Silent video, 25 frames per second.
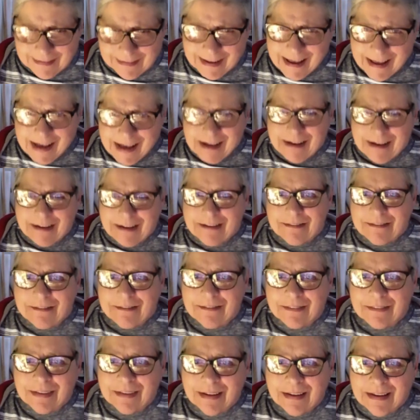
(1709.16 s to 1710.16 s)

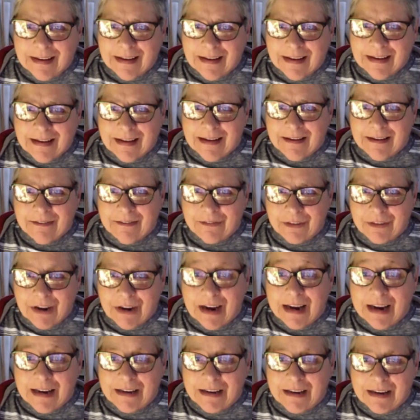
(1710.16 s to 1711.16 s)
of
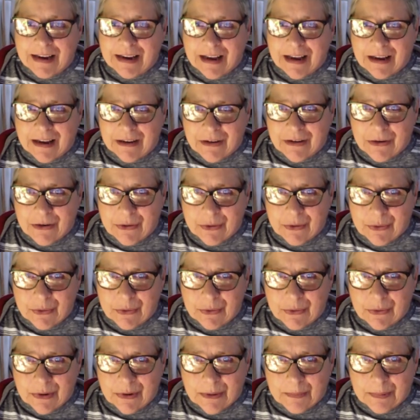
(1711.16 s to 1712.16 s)
trying to get
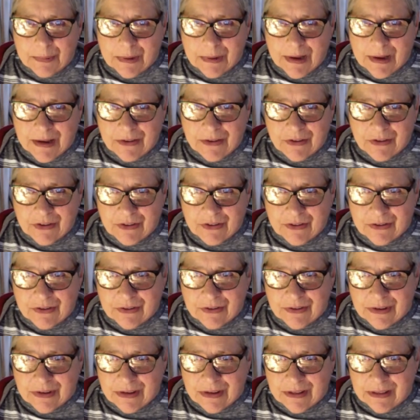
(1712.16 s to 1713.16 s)
new appliances
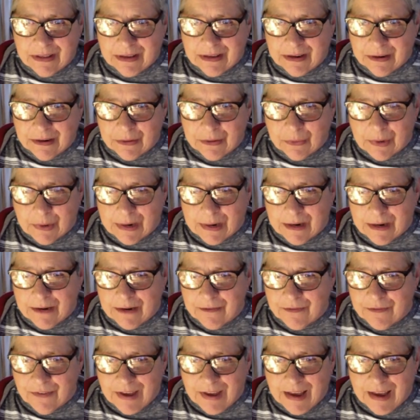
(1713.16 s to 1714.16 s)
in there when in
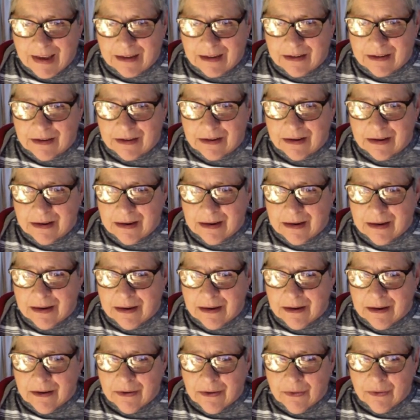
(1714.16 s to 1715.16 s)
fact
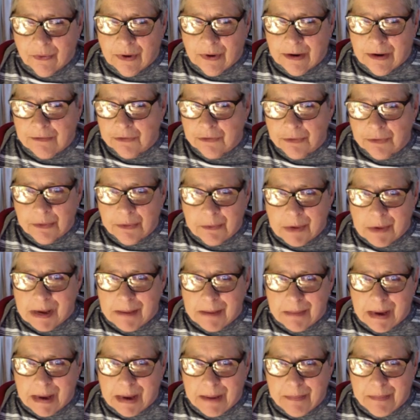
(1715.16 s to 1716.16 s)
whatever we
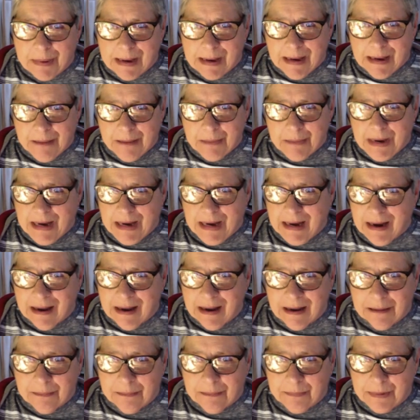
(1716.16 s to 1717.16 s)
may buy may
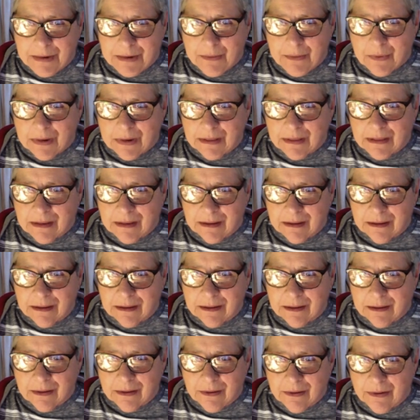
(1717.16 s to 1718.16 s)
not be what
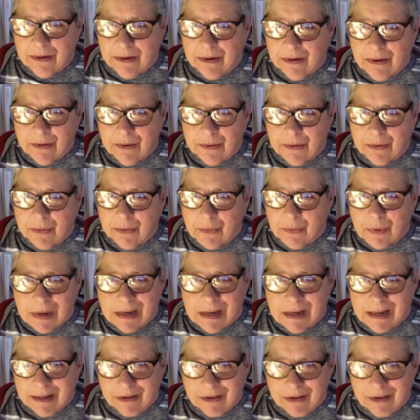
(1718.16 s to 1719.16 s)
the current owner
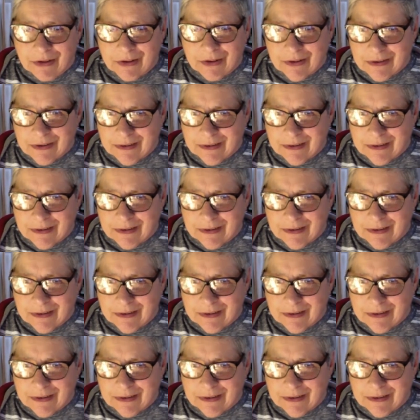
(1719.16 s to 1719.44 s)
wants.